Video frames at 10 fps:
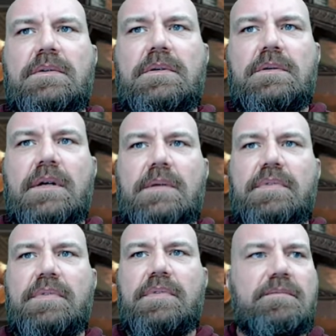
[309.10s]
ooh,
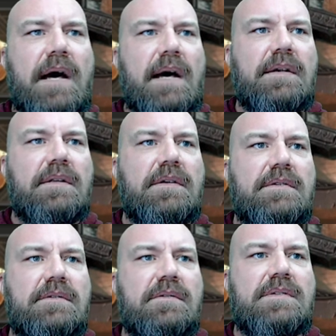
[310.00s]
cool. I can put some
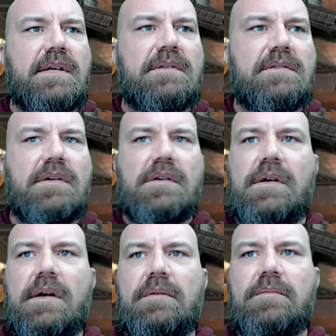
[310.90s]
pine in there too. Let's take
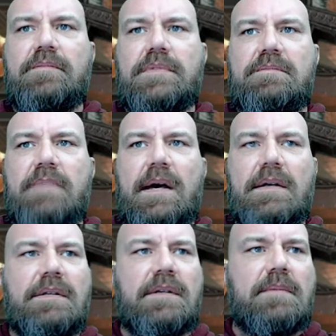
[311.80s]
this sucker out. Put
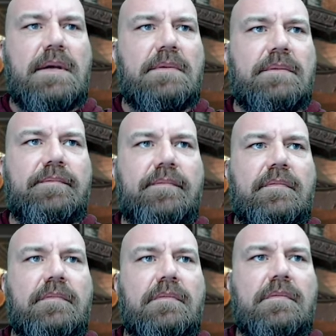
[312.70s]
some pine in there, baby.
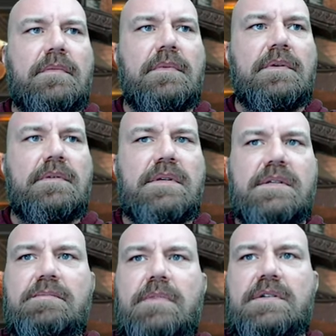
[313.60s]

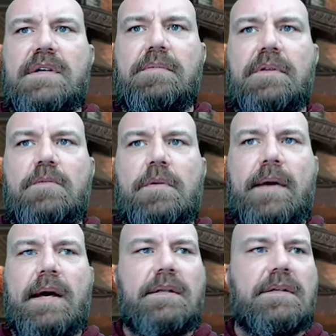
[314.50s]
Take some birch out,
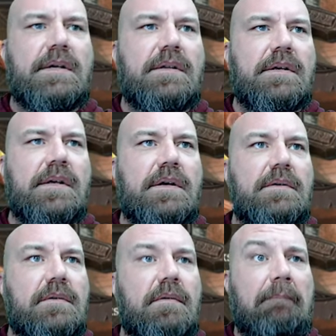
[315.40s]
put a little more pine in there.
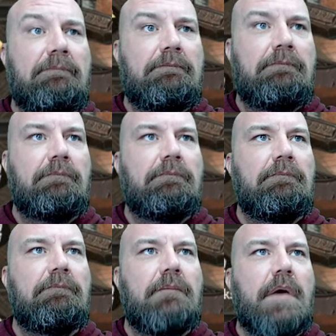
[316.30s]
There you go.
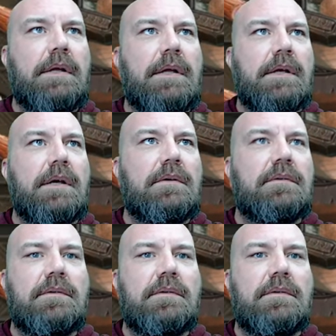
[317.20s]
There you